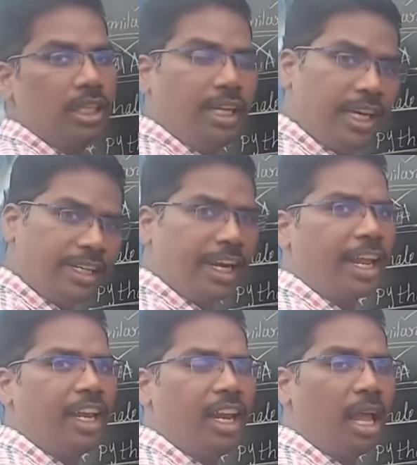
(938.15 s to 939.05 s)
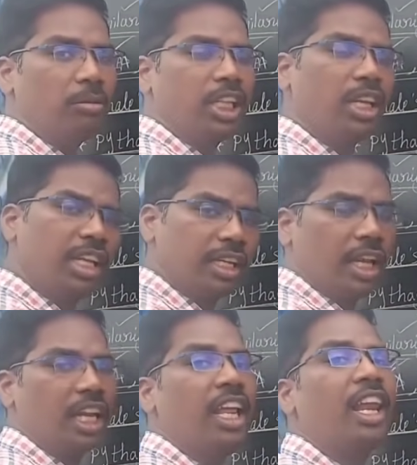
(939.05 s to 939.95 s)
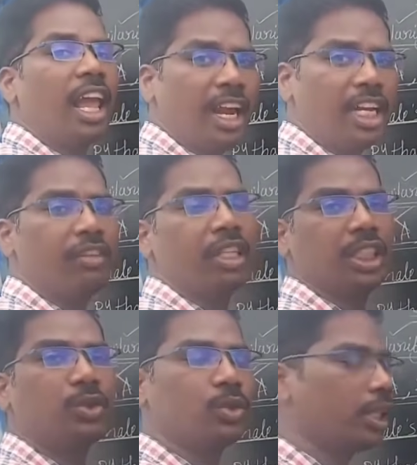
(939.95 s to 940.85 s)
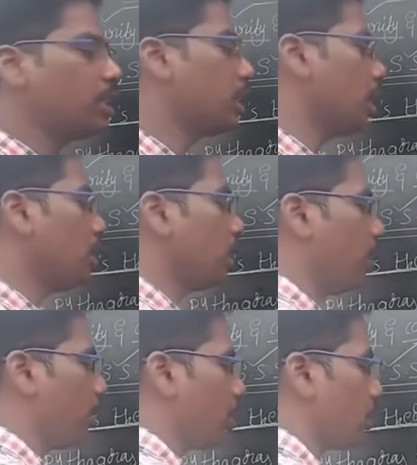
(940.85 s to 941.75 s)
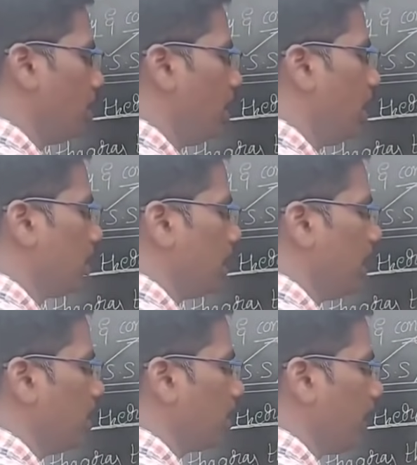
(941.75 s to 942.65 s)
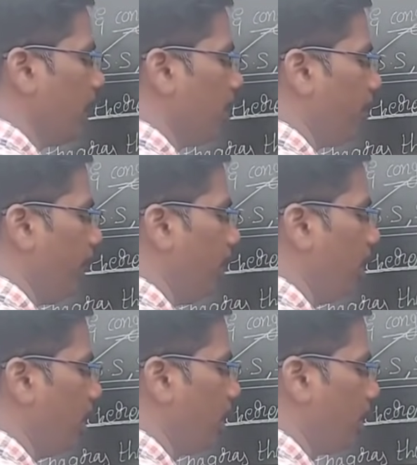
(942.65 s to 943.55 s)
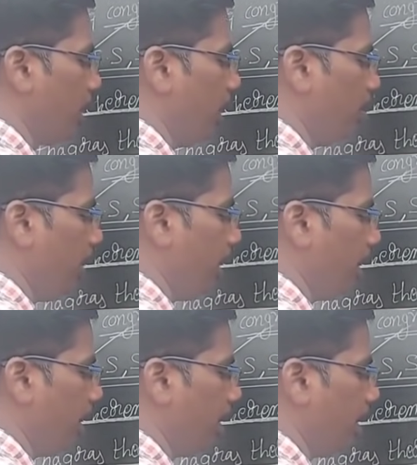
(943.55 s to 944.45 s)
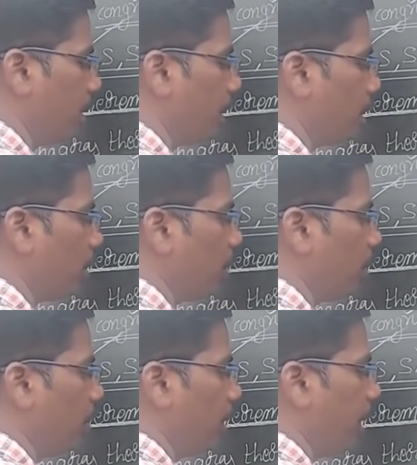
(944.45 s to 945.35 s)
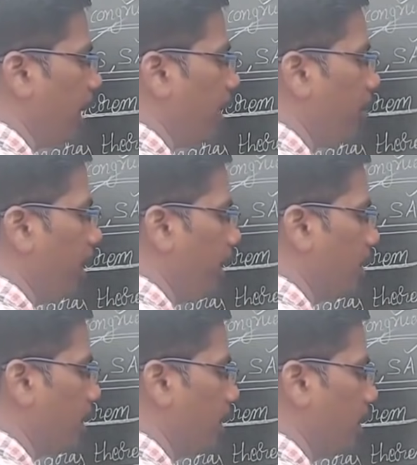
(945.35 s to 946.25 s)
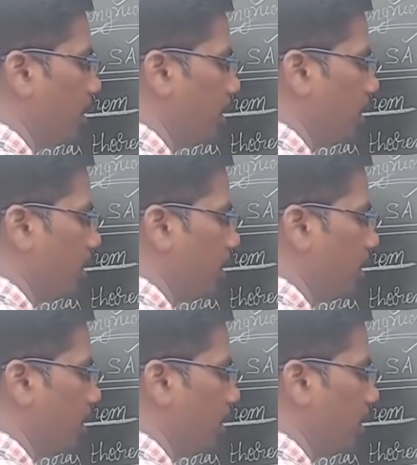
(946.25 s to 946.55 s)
In a triangle, I am saying in a triangle, a line divides the two sides in the same ratio. That is AD by DB is equal to AE by EC.